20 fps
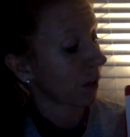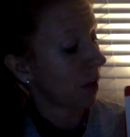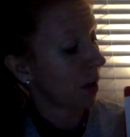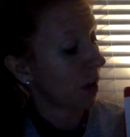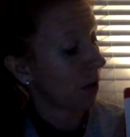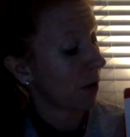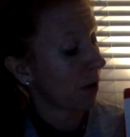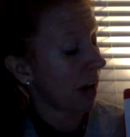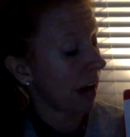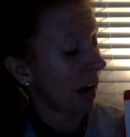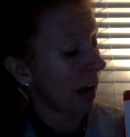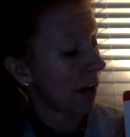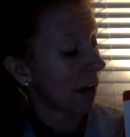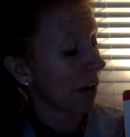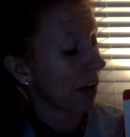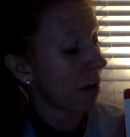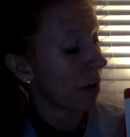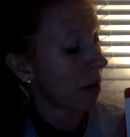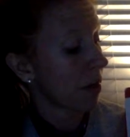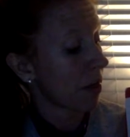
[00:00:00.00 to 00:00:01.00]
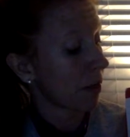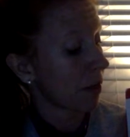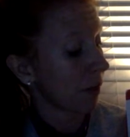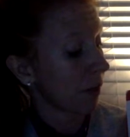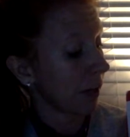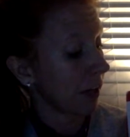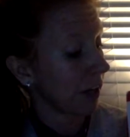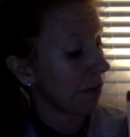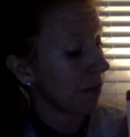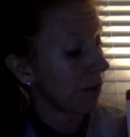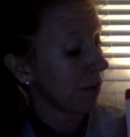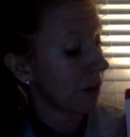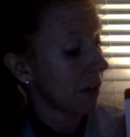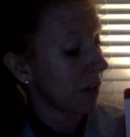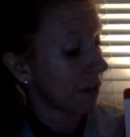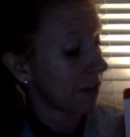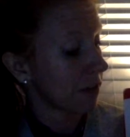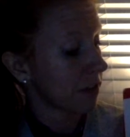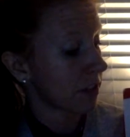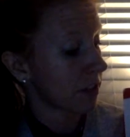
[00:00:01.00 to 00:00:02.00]
Okay,
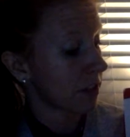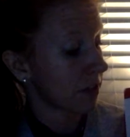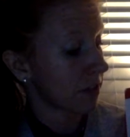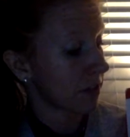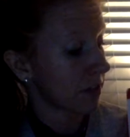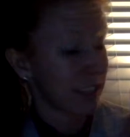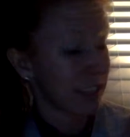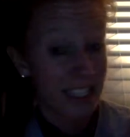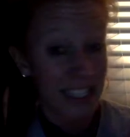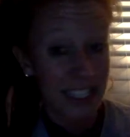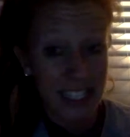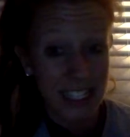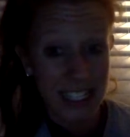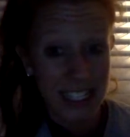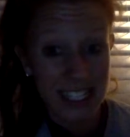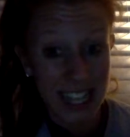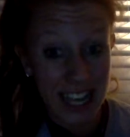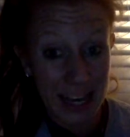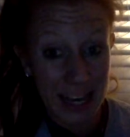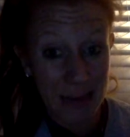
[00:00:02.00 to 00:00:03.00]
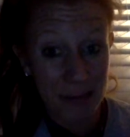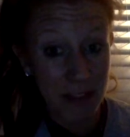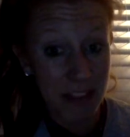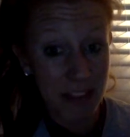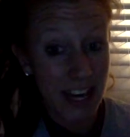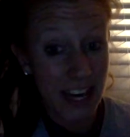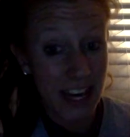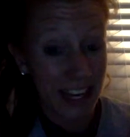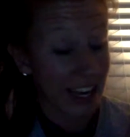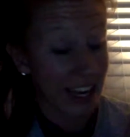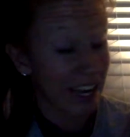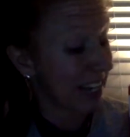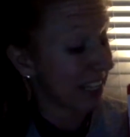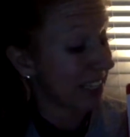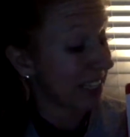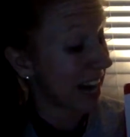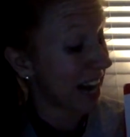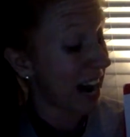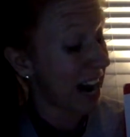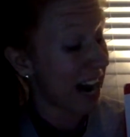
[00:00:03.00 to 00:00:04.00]
3/5. Same thing.
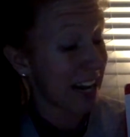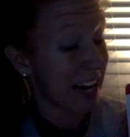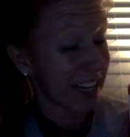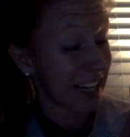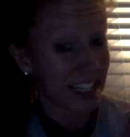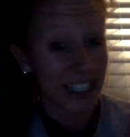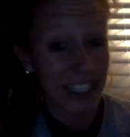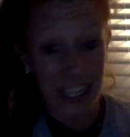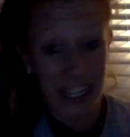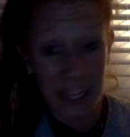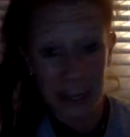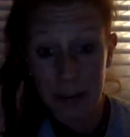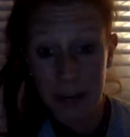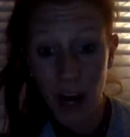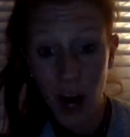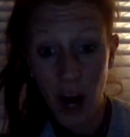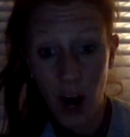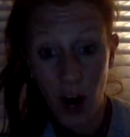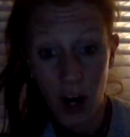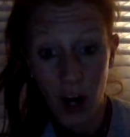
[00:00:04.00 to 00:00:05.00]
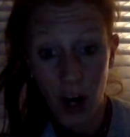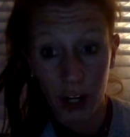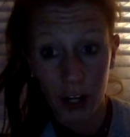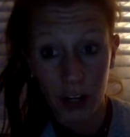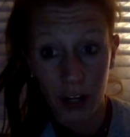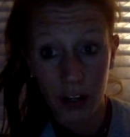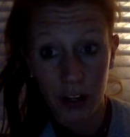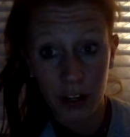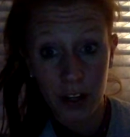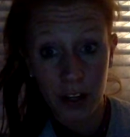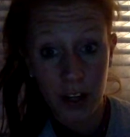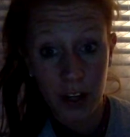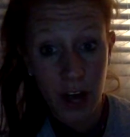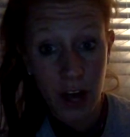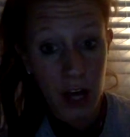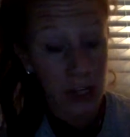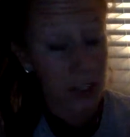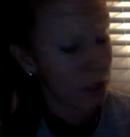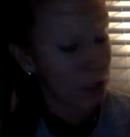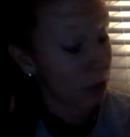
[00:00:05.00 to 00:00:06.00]
It's odd. It's going to be hard.
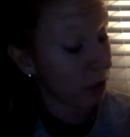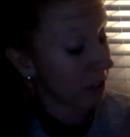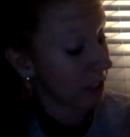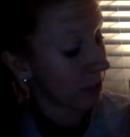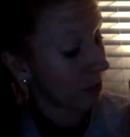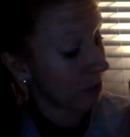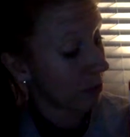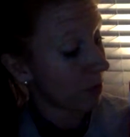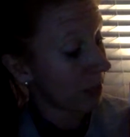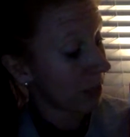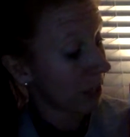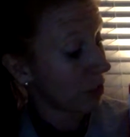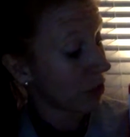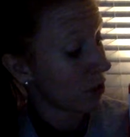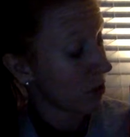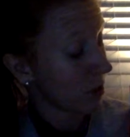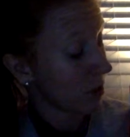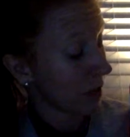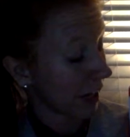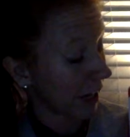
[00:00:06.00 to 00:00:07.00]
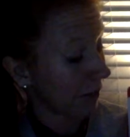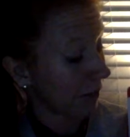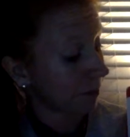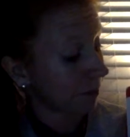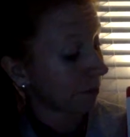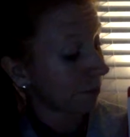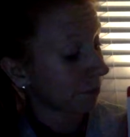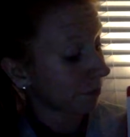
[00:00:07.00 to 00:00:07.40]
So let's see what we can do here.